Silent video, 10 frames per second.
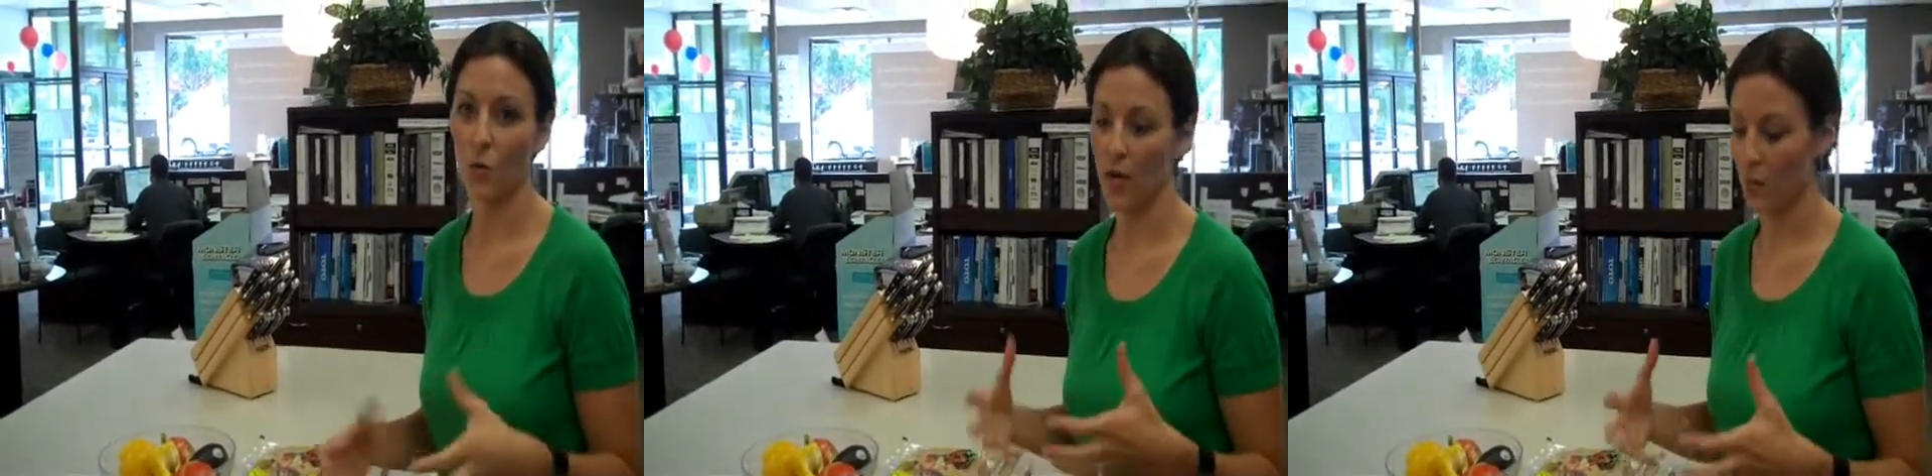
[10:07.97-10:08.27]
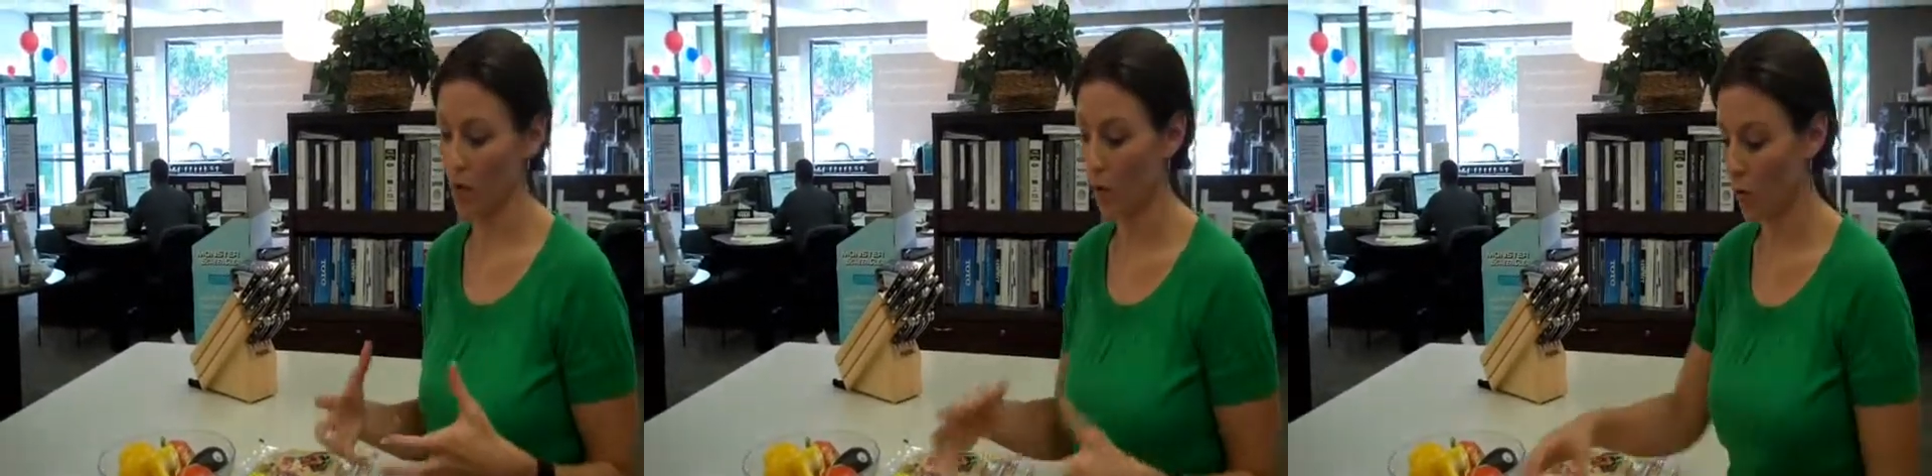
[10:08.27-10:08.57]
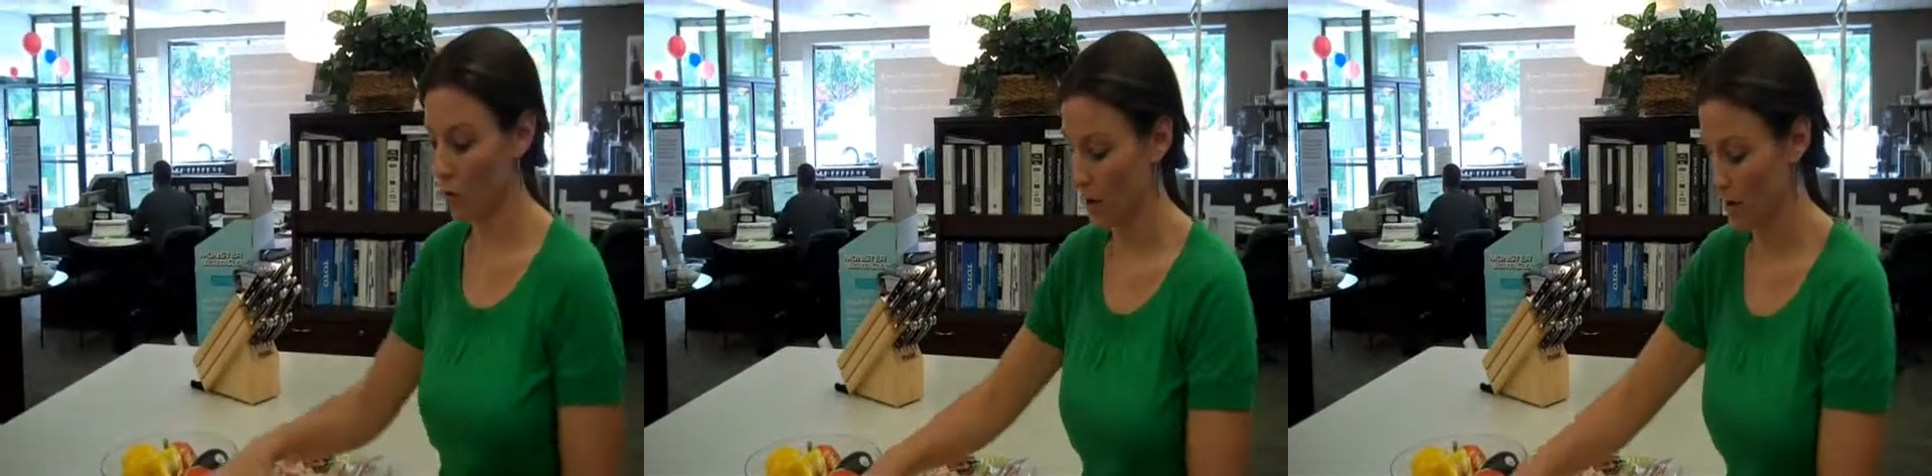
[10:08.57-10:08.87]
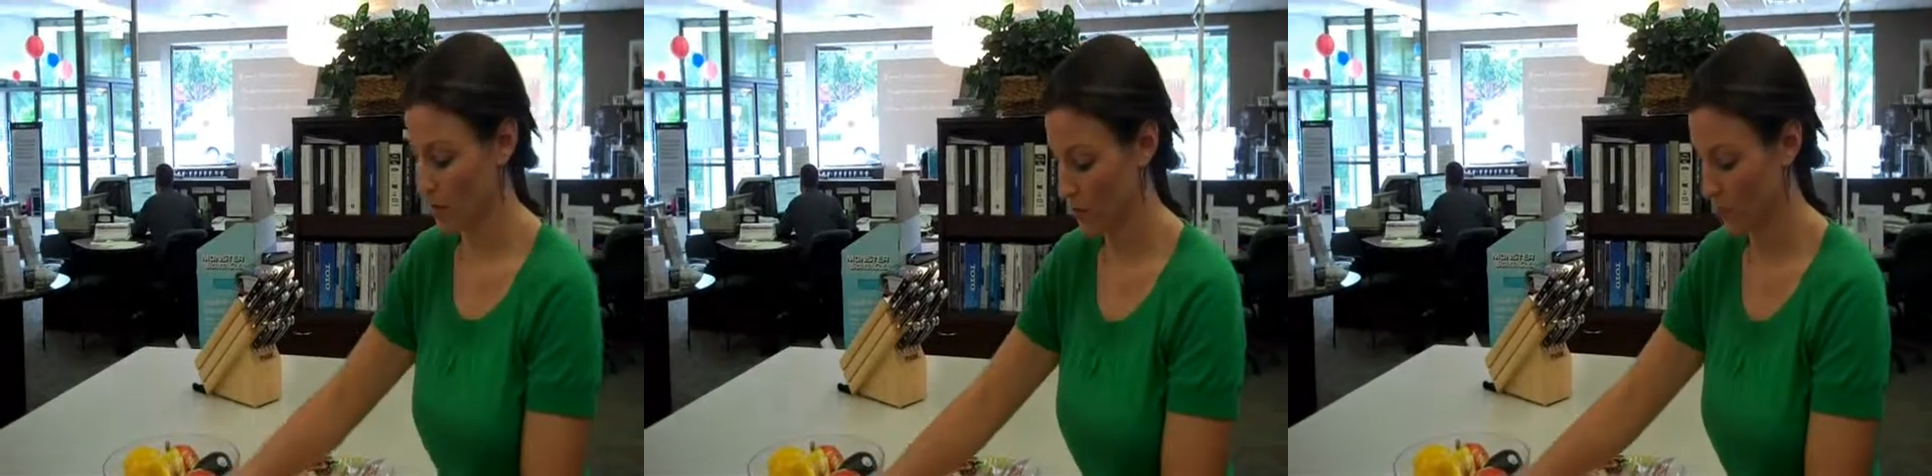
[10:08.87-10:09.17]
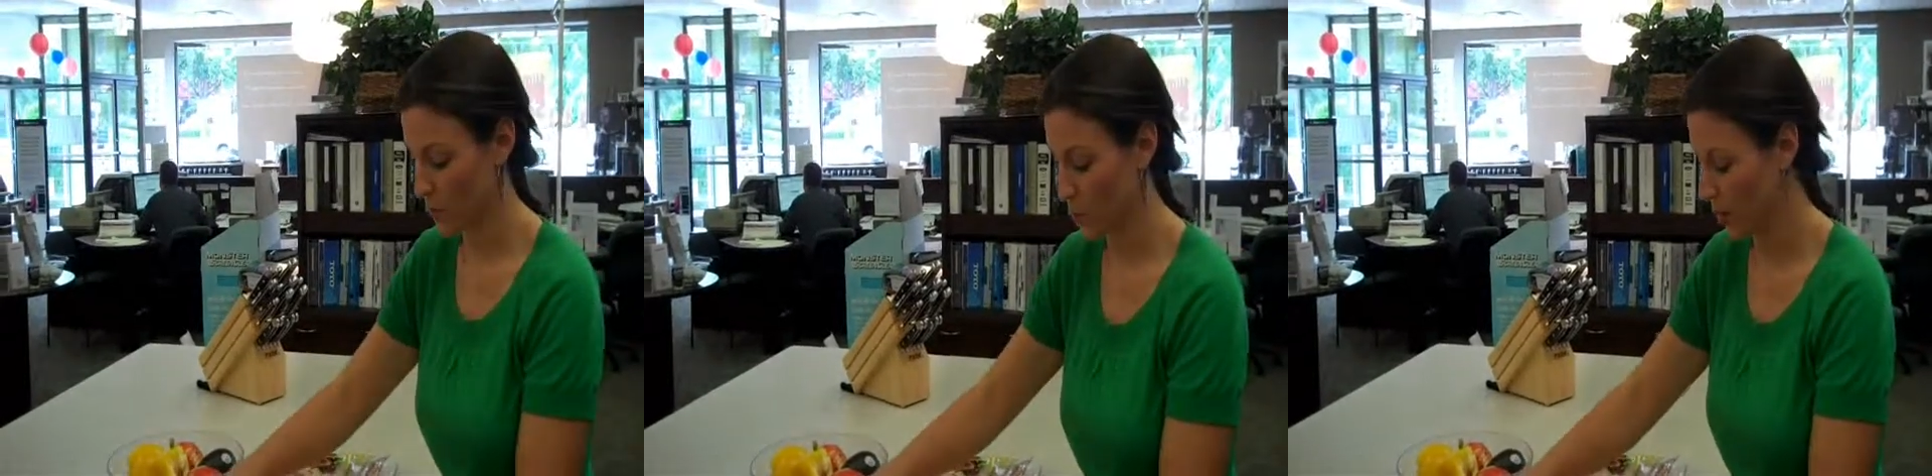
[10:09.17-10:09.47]
wheat, but whole grain is
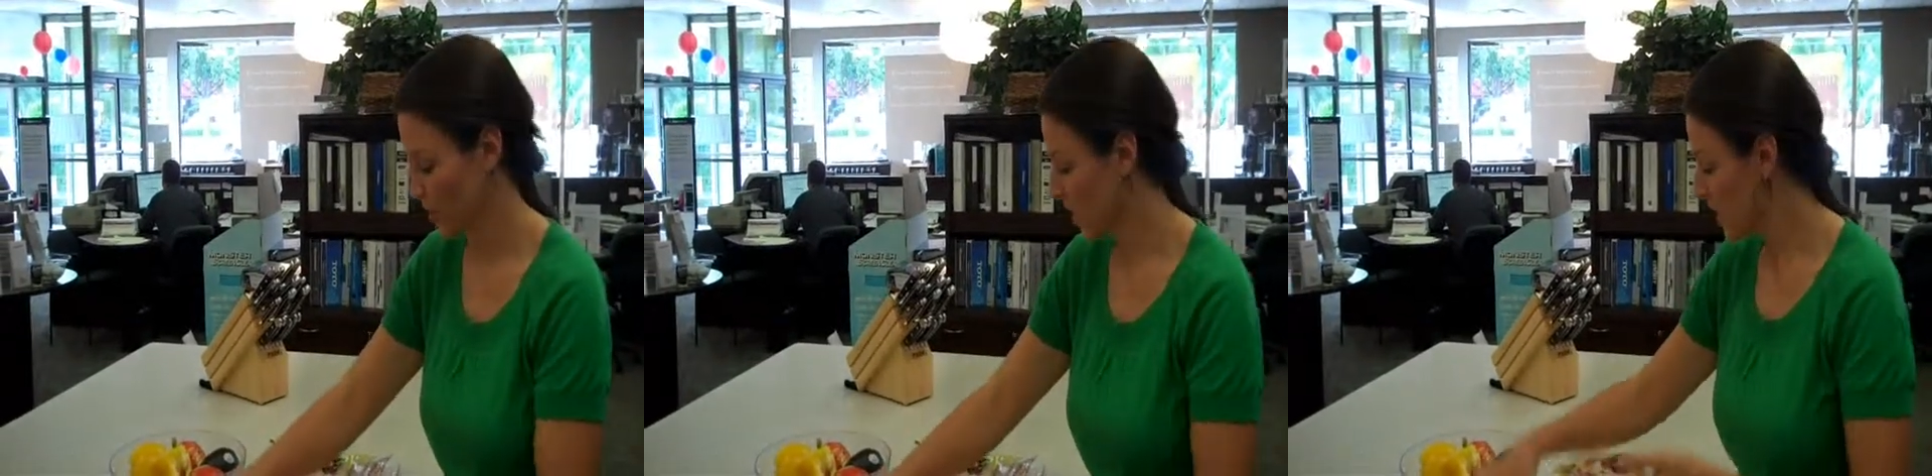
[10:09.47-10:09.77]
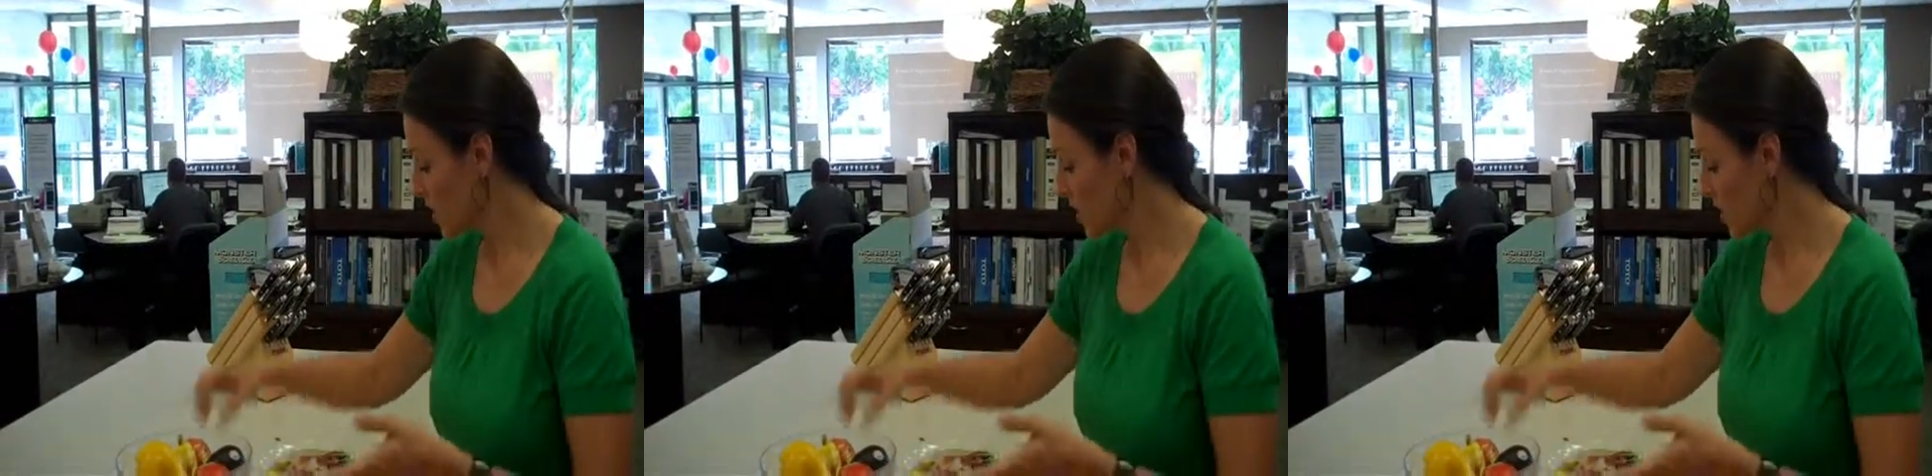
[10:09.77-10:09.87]
really important.